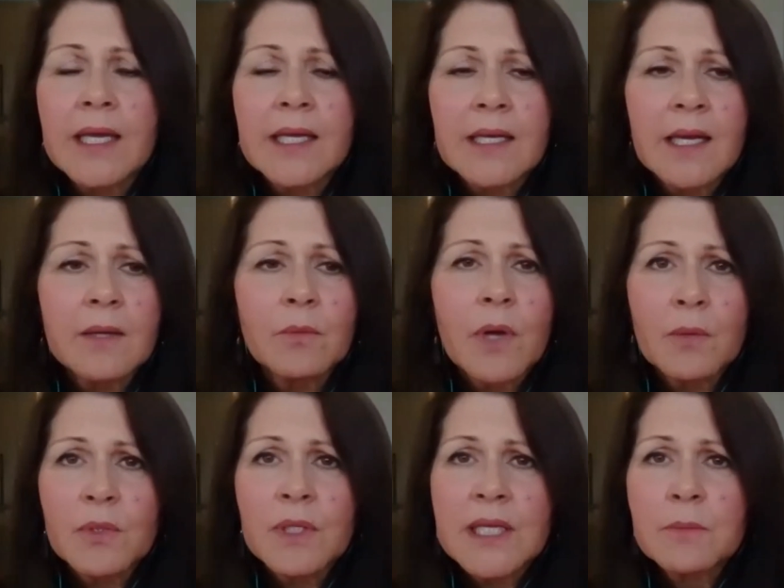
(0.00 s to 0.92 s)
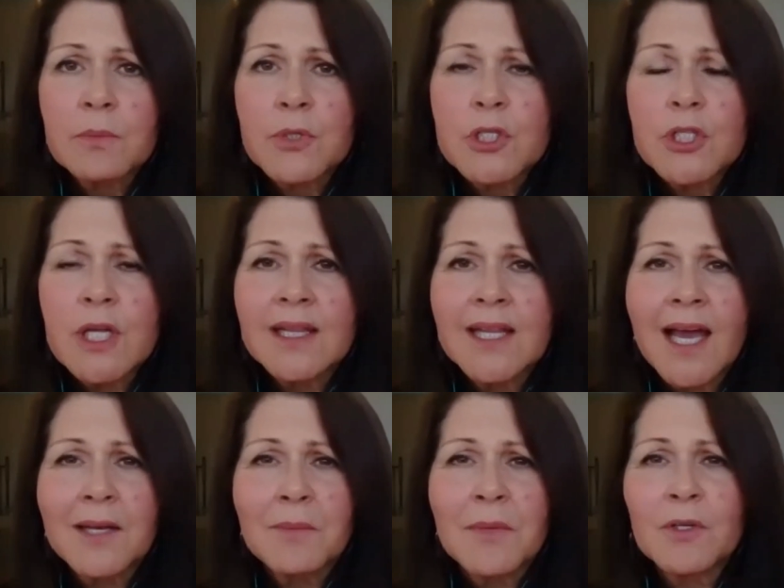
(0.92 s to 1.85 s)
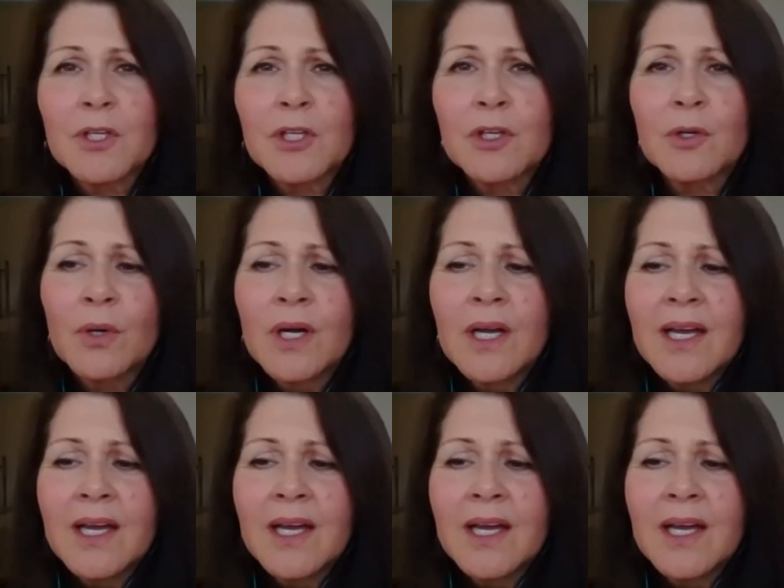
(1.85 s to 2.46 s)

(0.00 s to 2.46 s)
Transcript: And I, I really appreciate that about you.